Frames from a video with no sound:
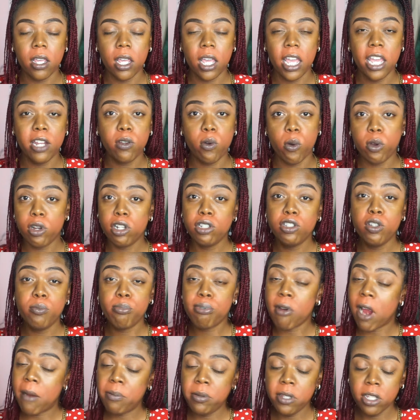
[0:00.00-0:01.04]
In order to
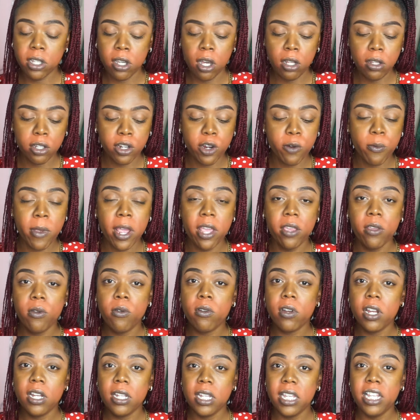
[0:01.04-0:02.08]
properly color correct, you're
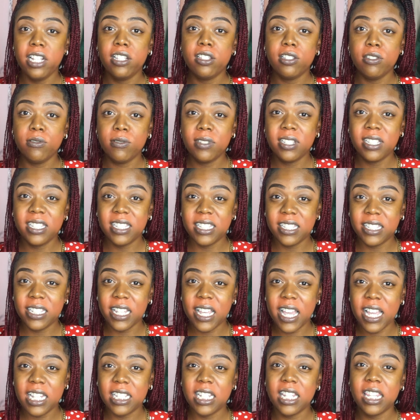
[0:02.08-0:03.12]
going to need to
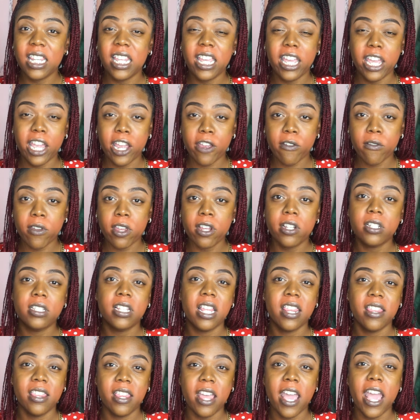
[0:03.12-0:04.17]
set the areas
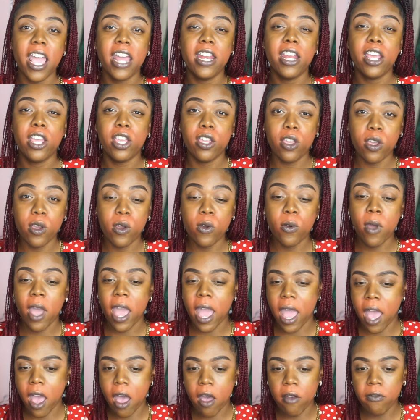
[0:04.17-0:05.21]
that you
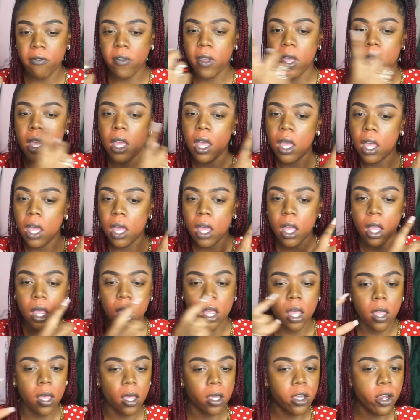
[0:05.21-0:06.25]
have
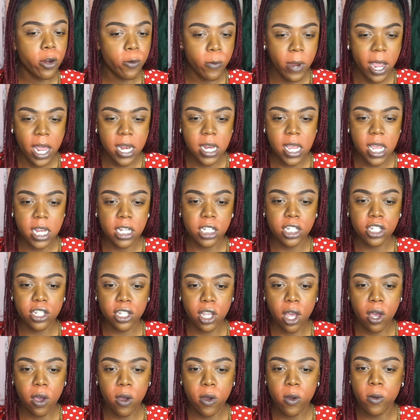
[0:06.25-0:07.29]
corrected.
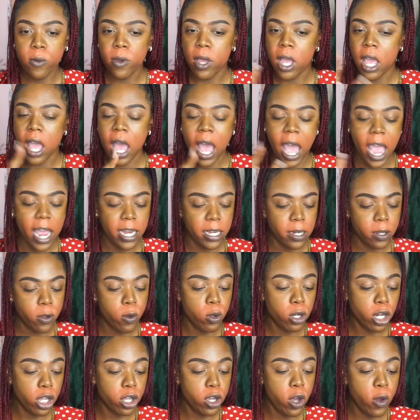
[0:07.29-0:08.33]
So I'm
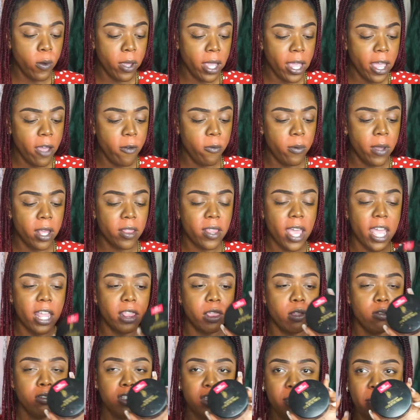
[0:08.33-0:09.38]
going to go in with a
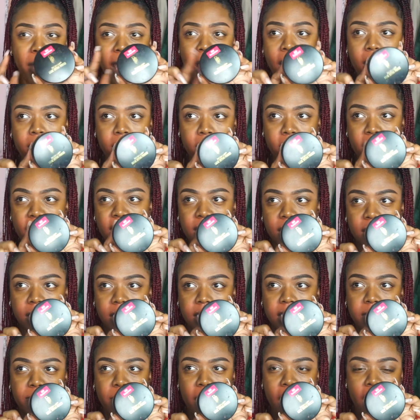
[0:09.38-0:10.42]
loose powder, and this
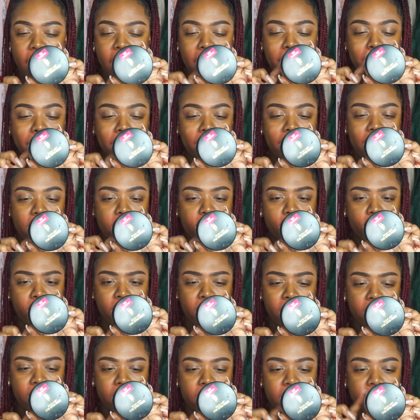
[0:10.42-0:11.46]
is by Black
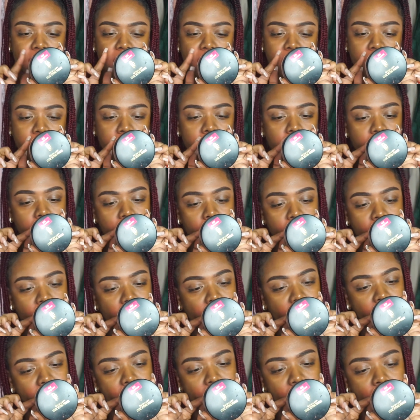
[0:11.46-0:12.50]
Radiance, and this is
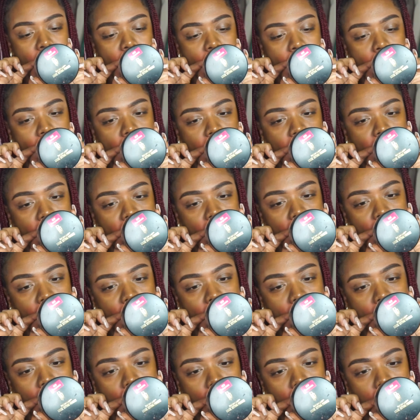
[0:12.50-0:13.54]
in
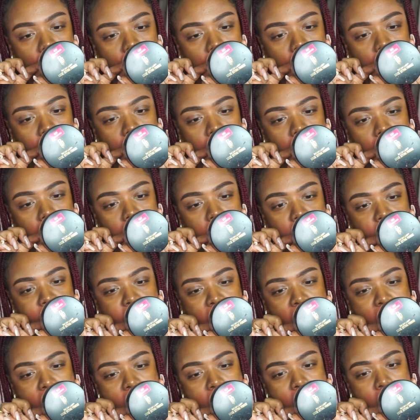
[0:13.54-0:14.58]
the
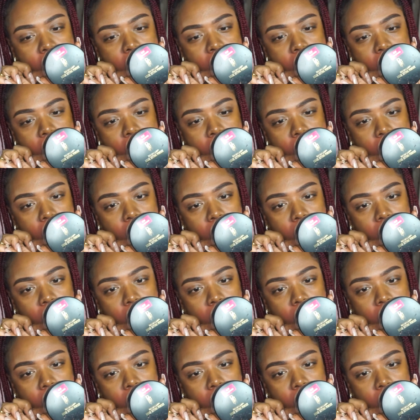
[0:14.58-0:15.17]
shade